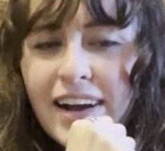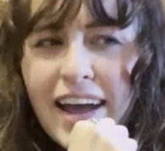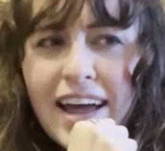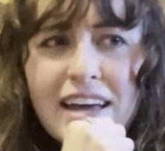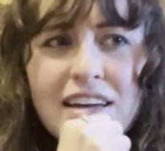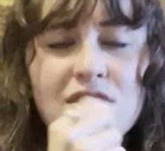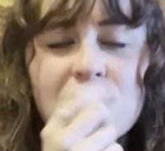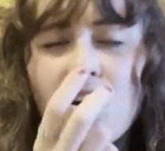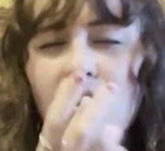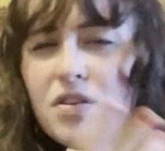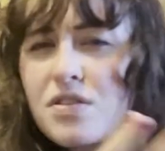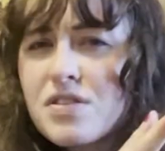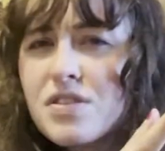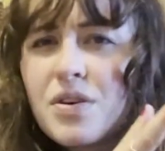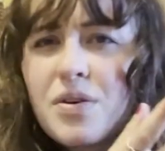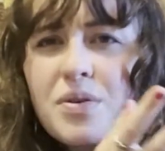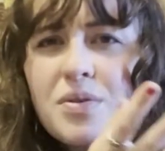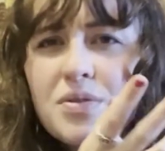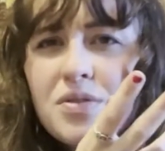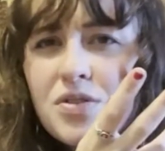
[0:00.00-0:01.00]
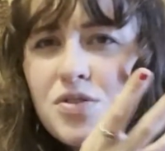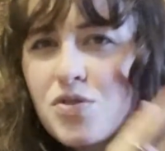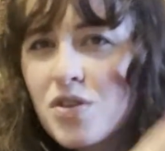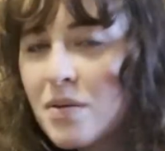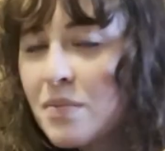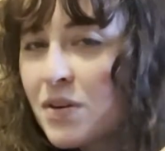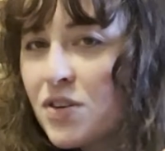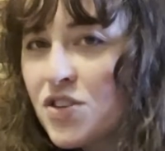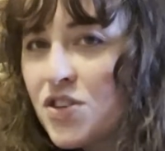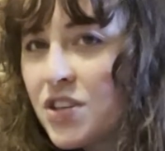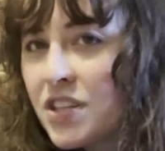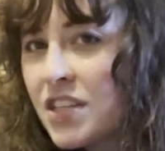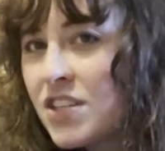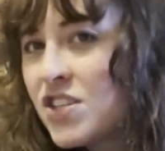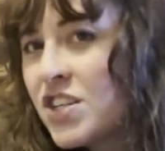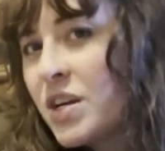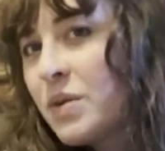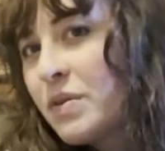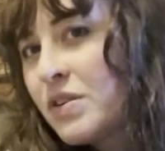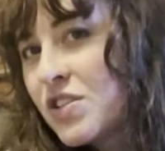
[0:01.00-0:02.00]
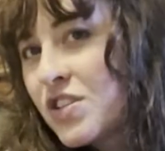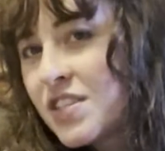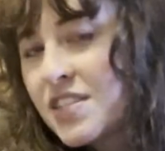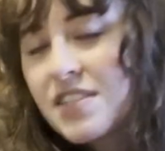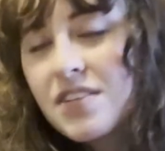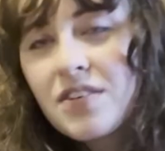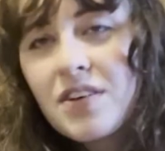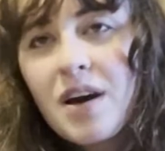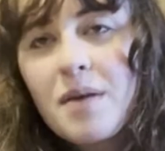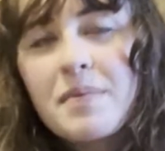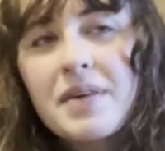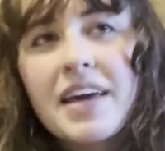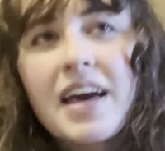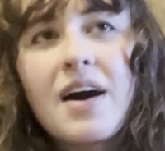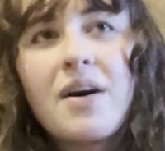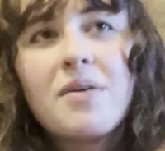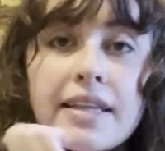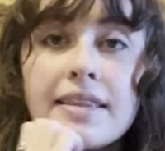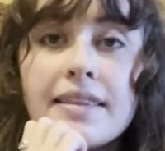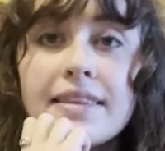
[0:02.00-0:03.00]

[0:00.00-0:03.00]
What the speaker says: and also the Dreamer trilogy, which is still coming out.